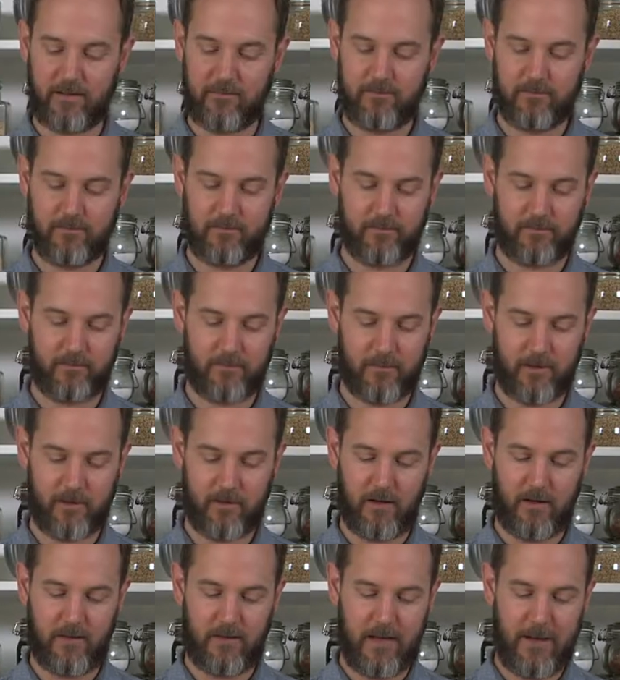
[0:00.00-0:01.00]
them
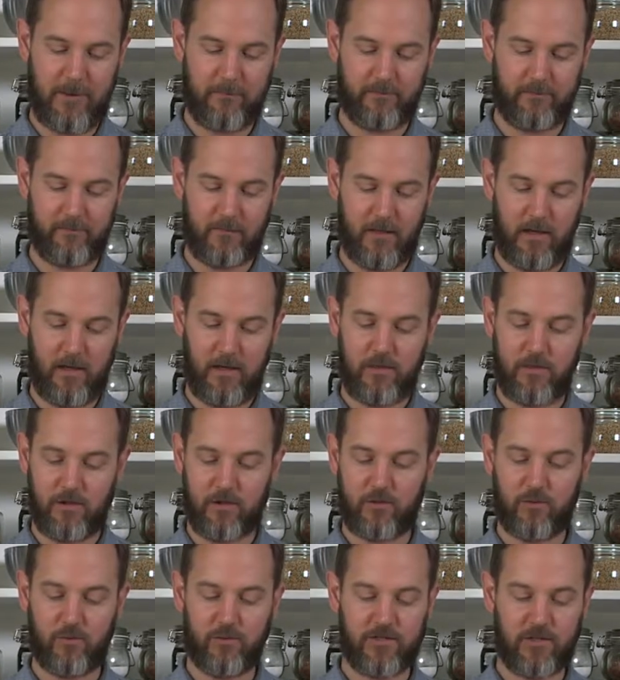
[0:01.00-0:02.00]
like that. You
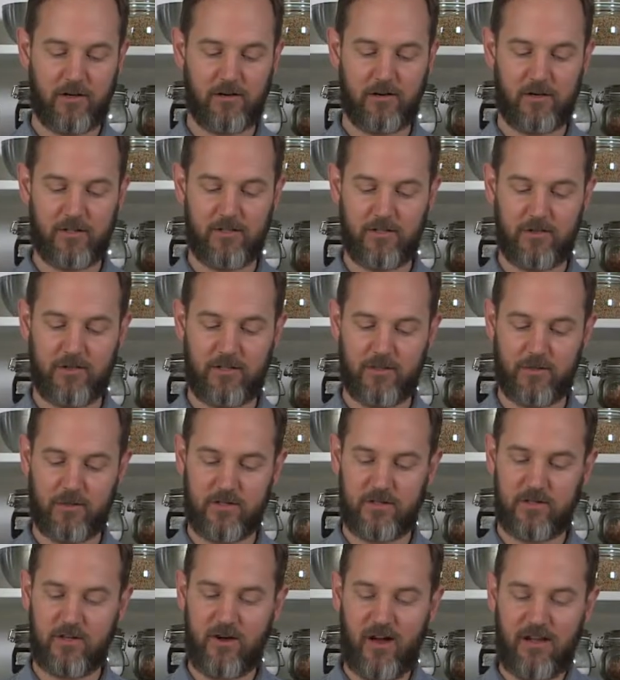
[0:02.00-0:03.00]
can also kind of do this
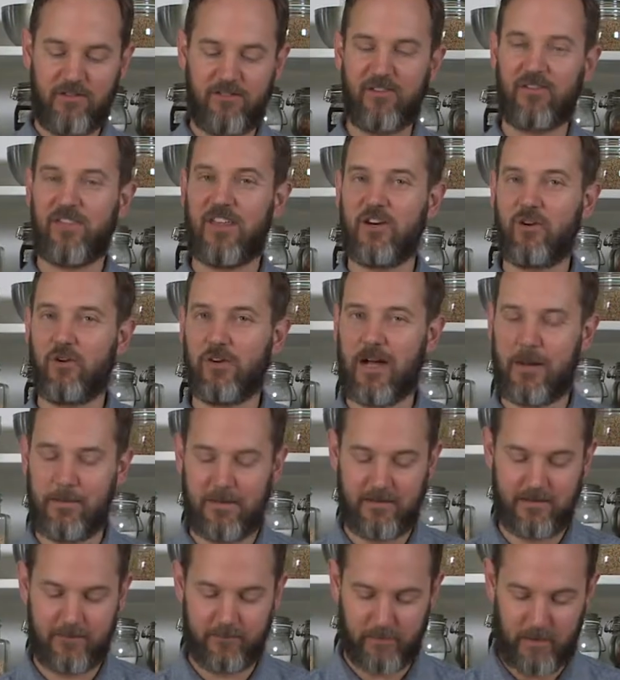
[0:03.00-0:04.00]
with a knife. If they're not
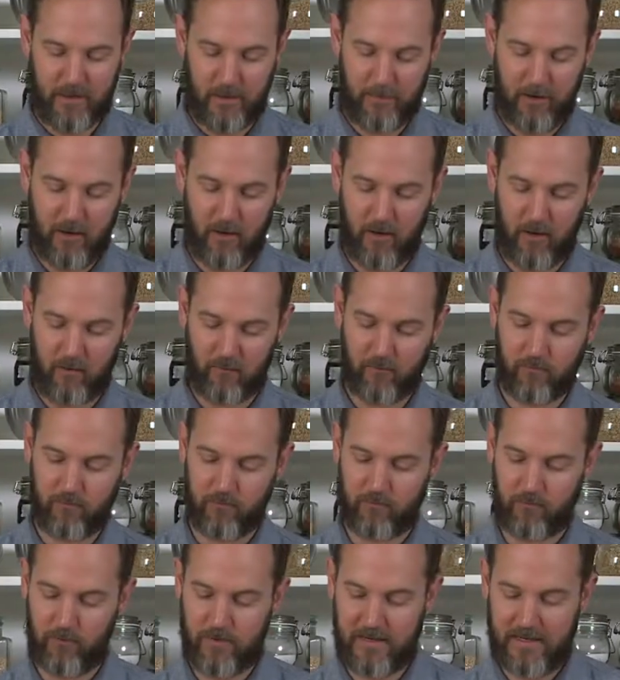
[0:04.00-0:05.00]
coming apart
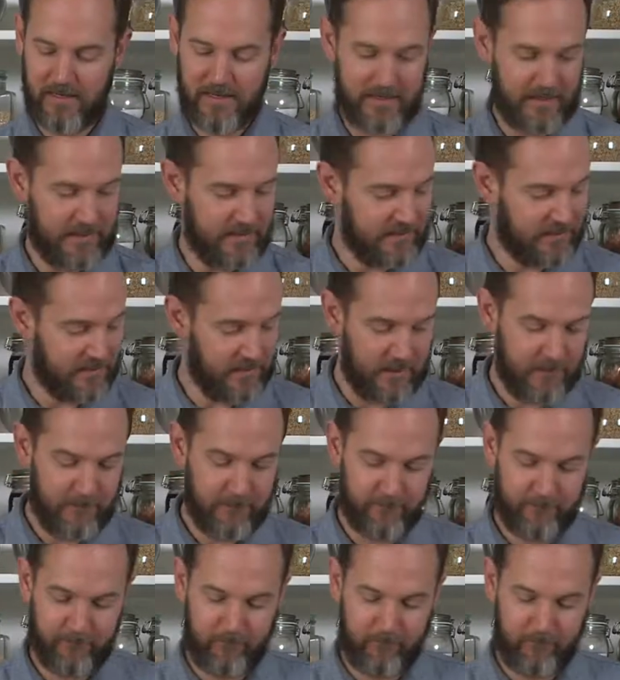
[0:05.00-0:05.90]
really easily,